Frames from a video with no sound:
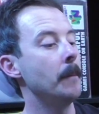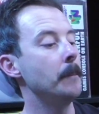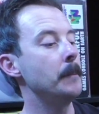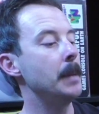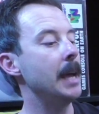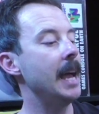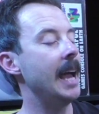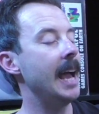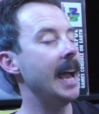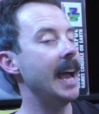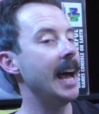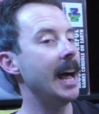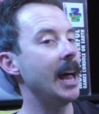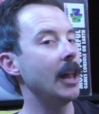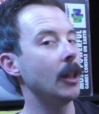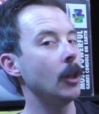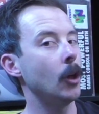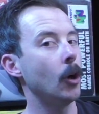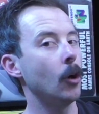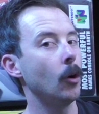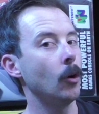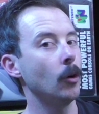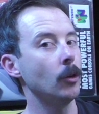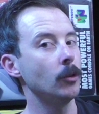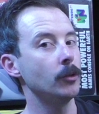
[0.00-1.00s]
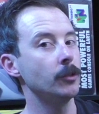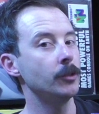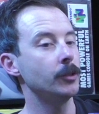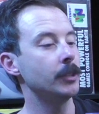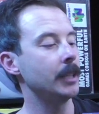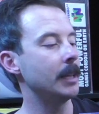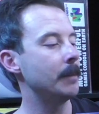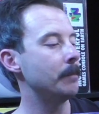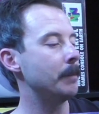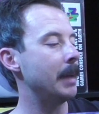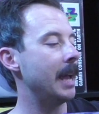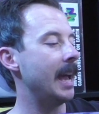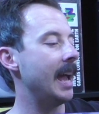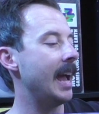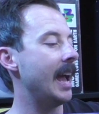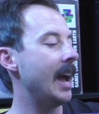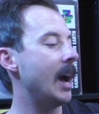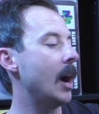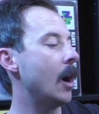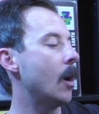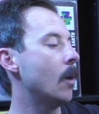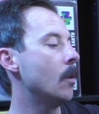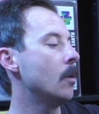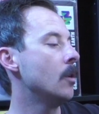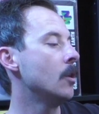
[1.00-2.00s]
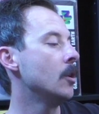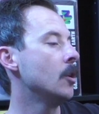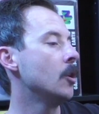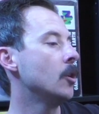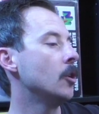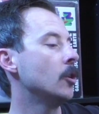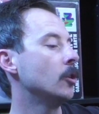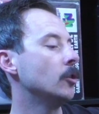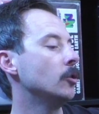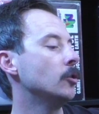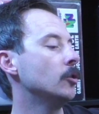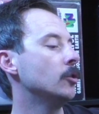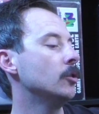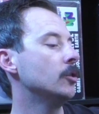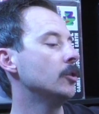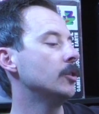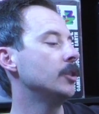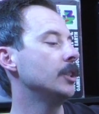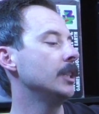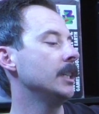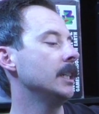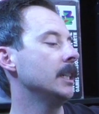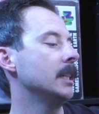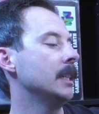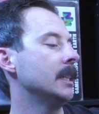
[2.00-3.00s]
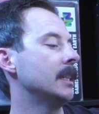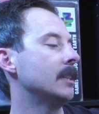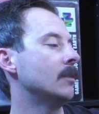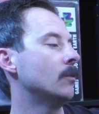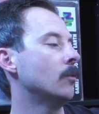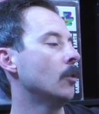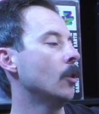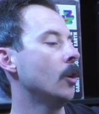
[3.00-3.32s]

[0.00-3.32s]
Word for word: PAL Oz and PAL New Zealand.